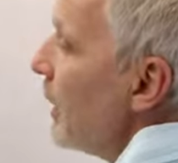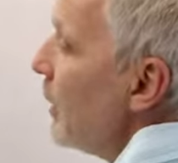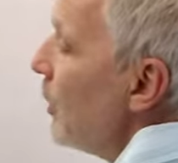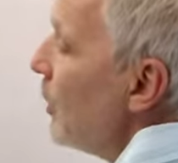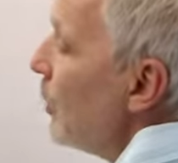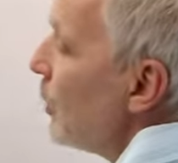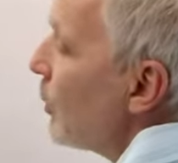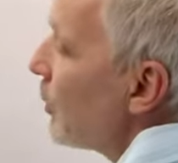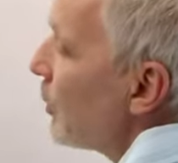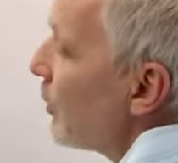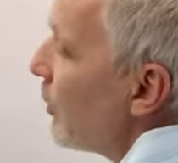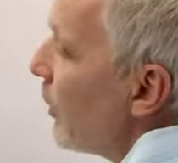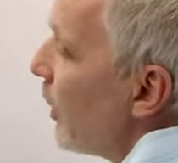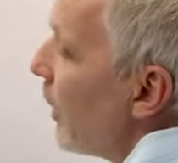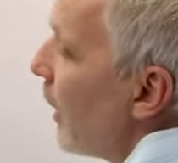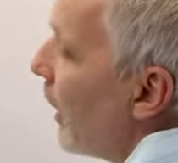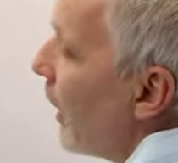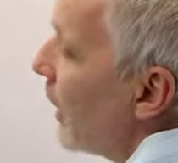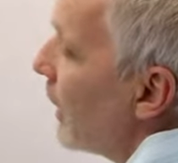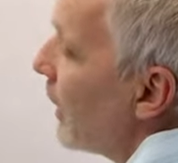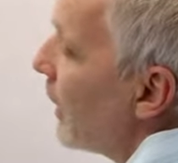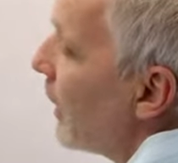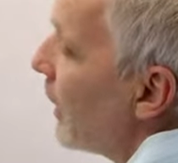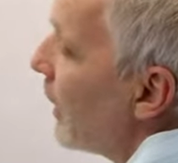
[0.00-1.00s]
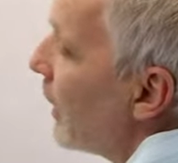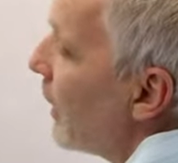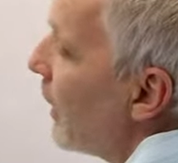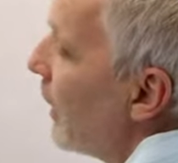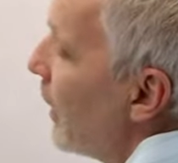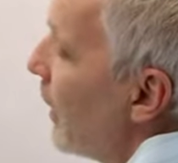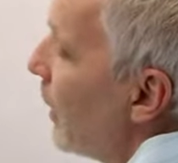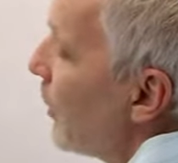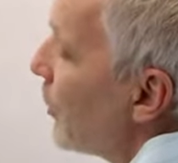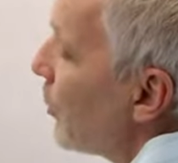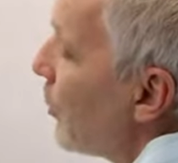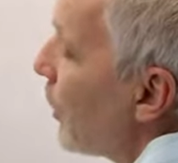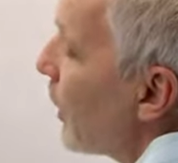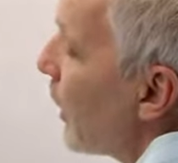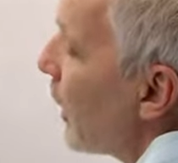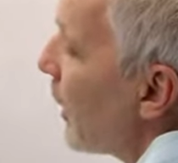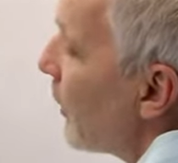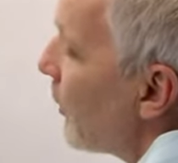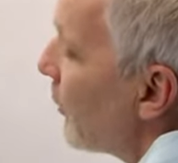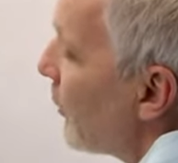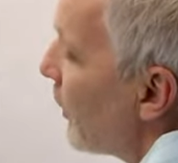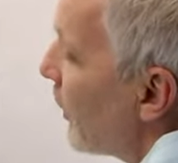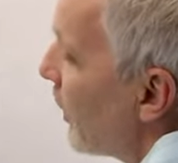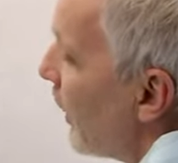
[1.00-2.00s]
useful idea. So we got
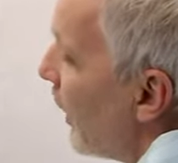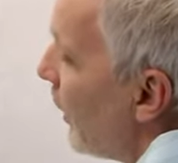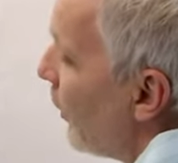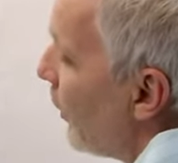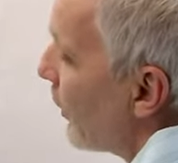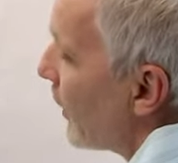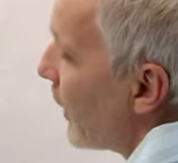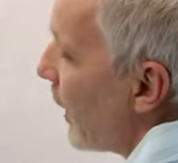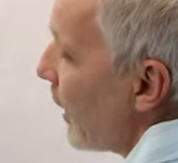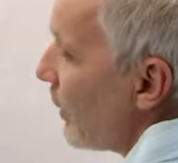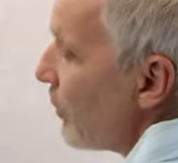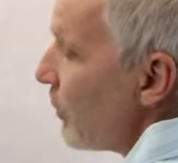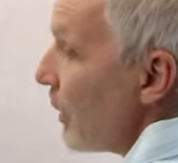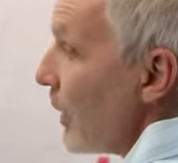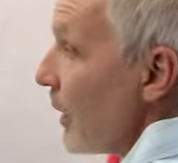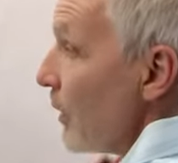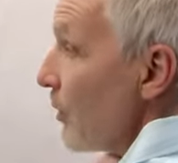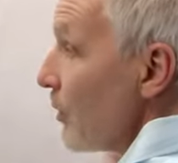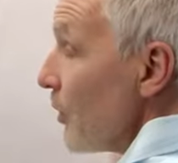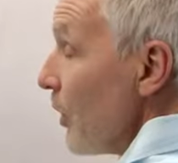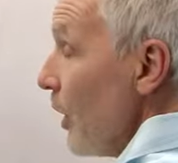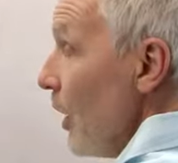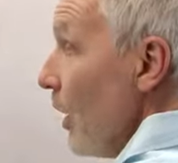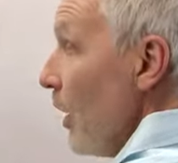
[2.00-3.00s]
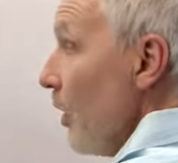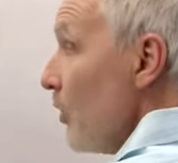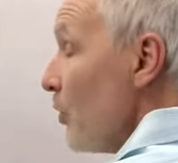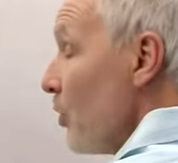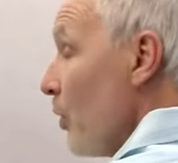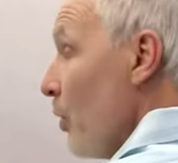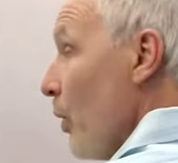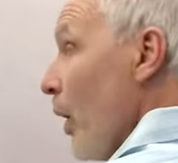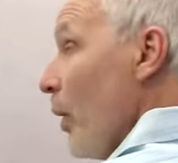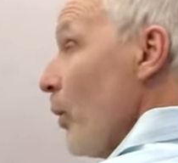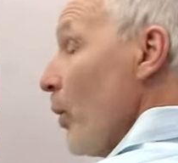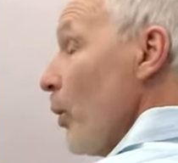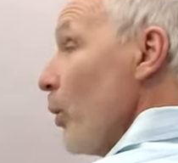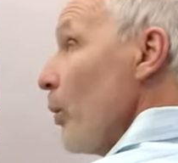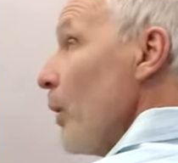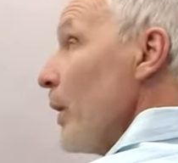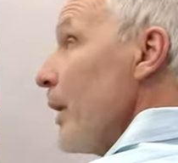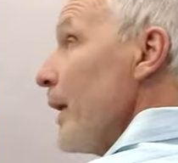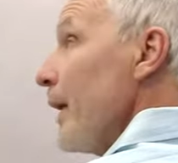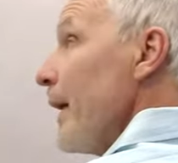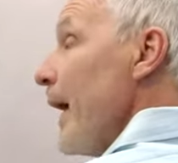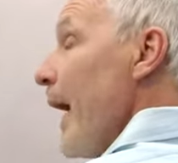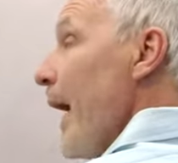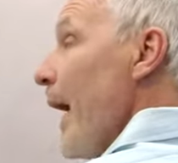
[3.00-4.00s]
to figure out what that means. So what we're
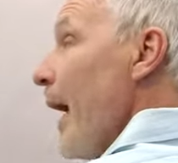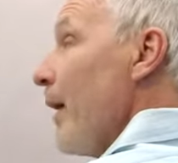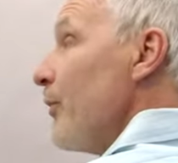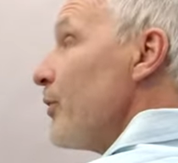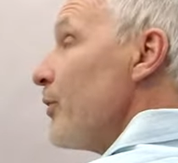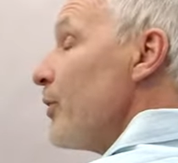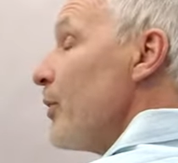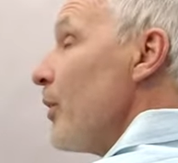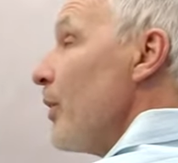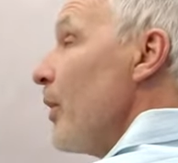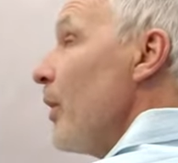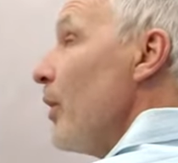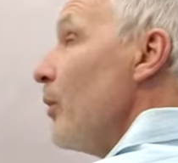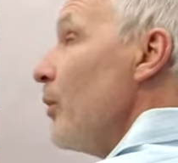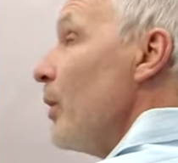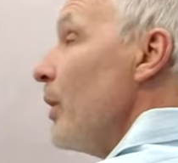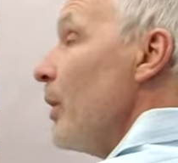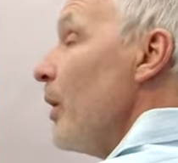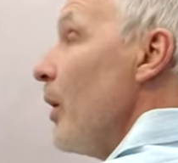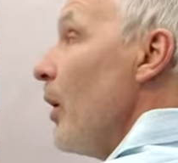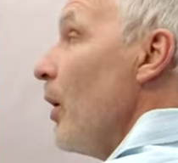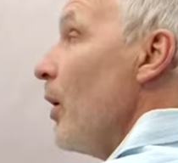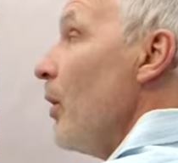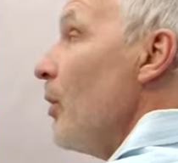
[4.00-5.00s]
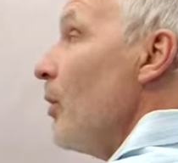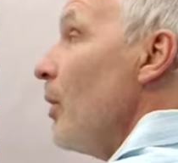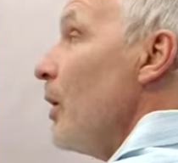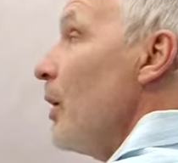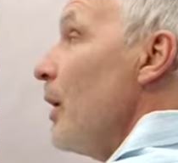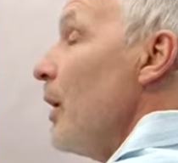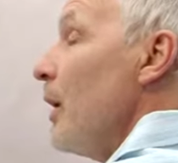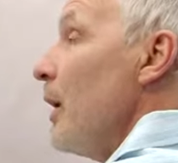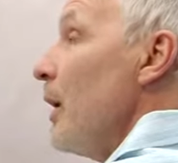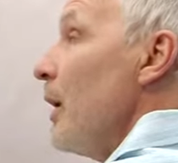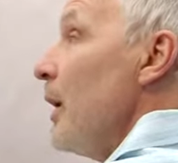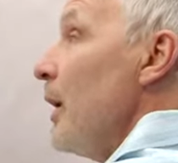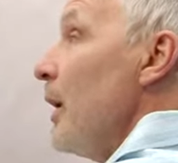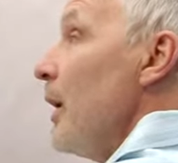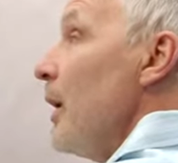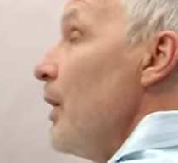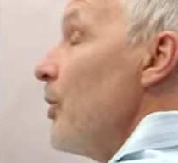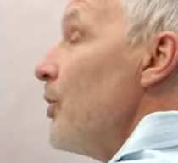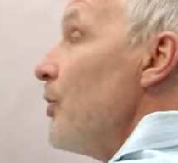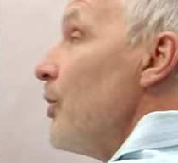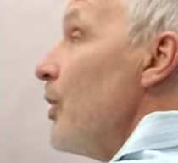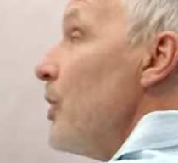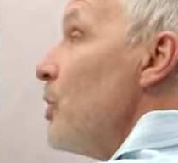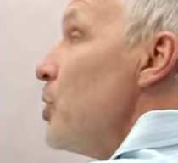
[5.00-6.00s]
really after, though, we know,
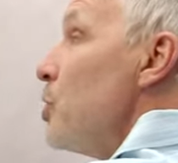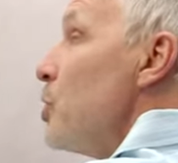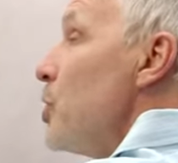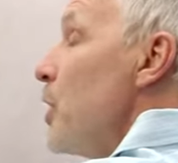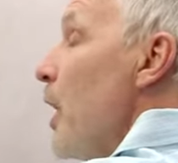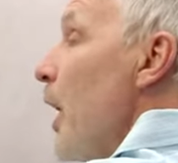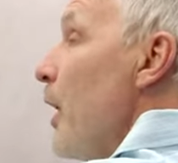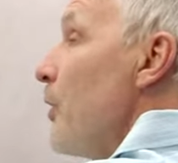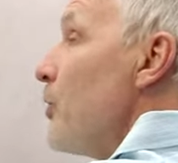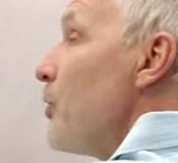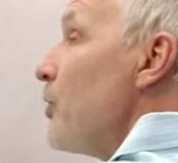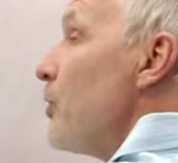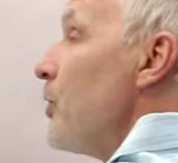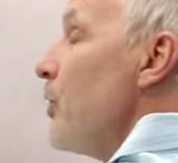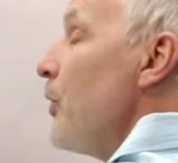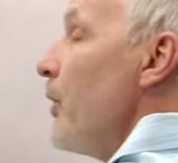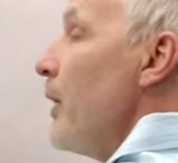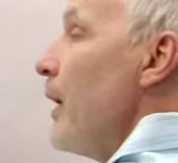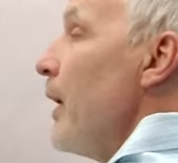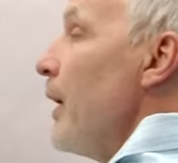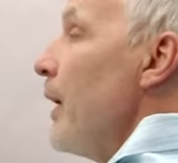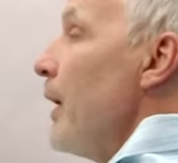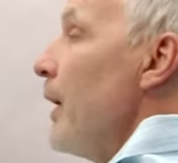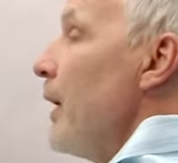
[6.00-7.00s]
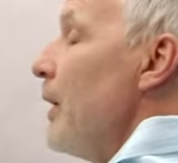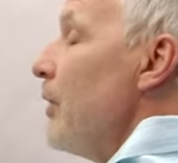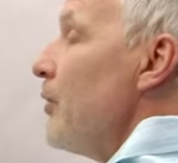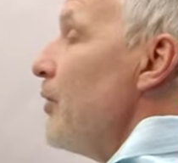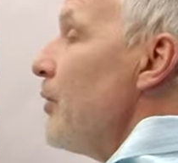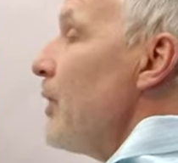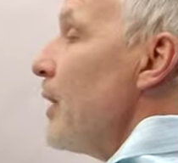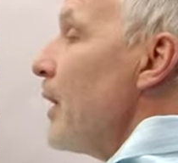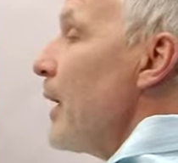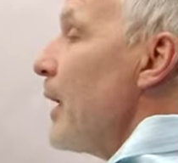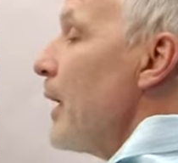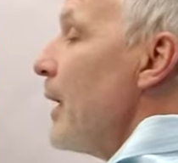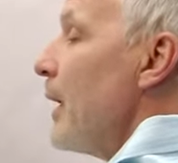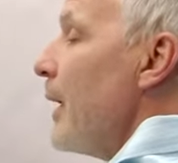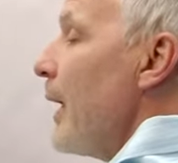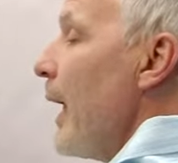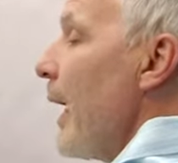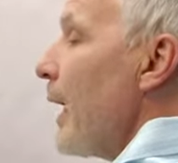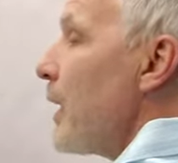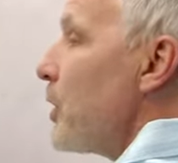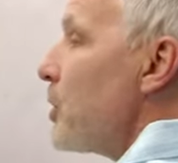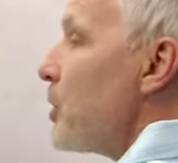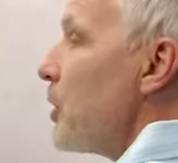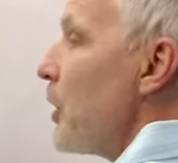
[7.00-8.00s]
is that gesture then is the
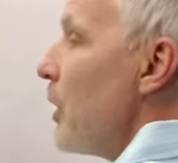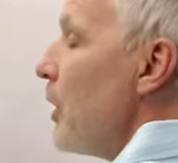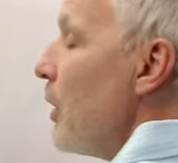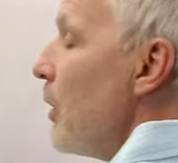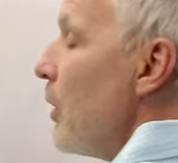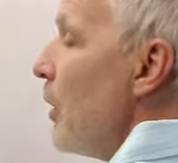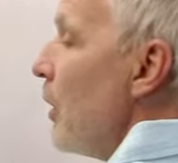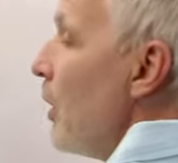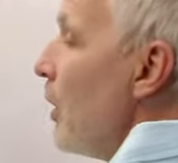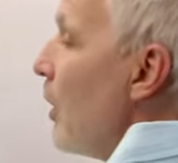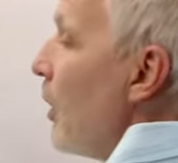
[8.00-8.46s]
connection